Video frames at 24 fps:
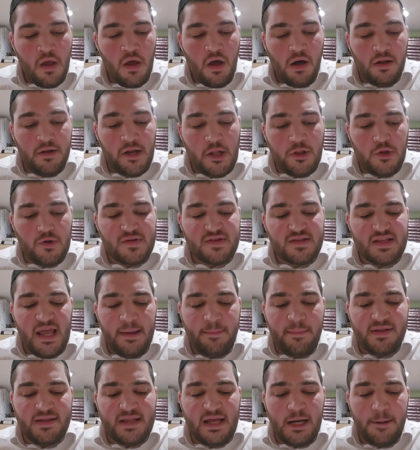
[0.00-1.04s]
Another
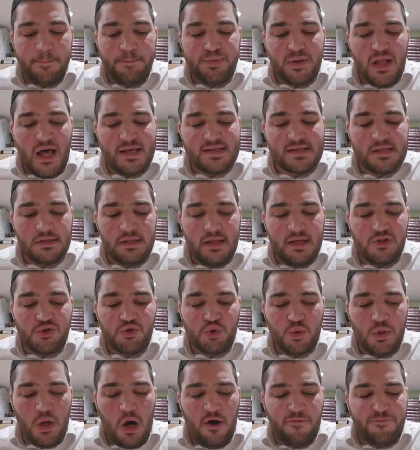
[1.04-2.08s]
statement that implies a link
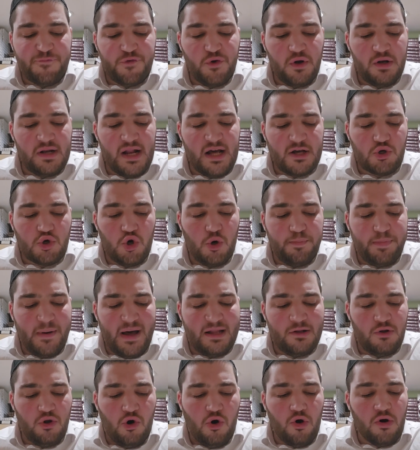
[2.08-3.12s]
to an offering, la
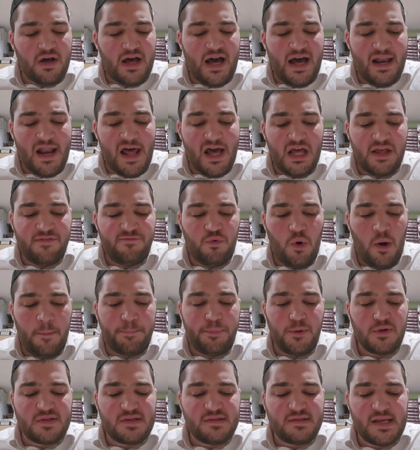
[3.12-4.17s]
korban lo ochalach, if one
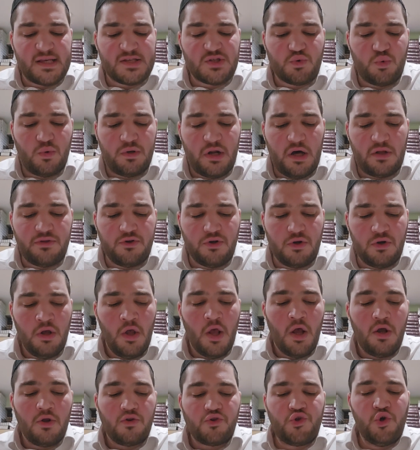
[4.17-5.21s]
person says to another,
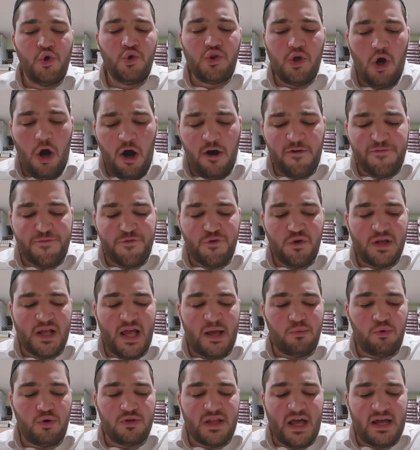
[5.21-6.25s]
to the offering, I
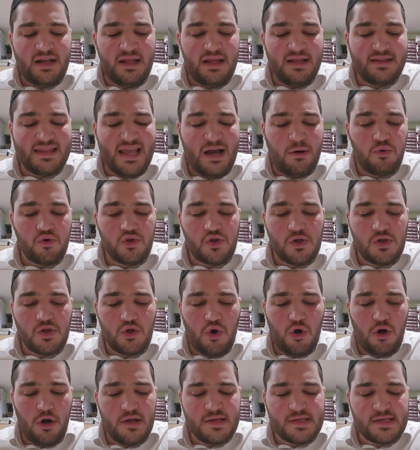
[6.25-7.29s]
will not eat that which is
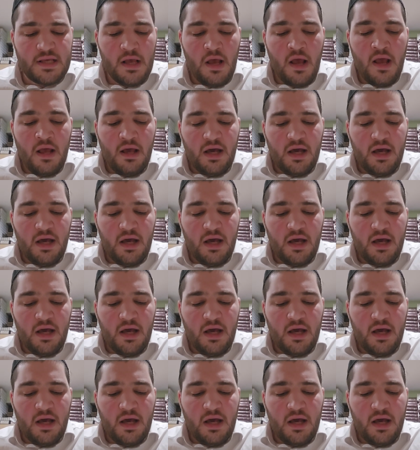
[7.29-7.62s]
yours.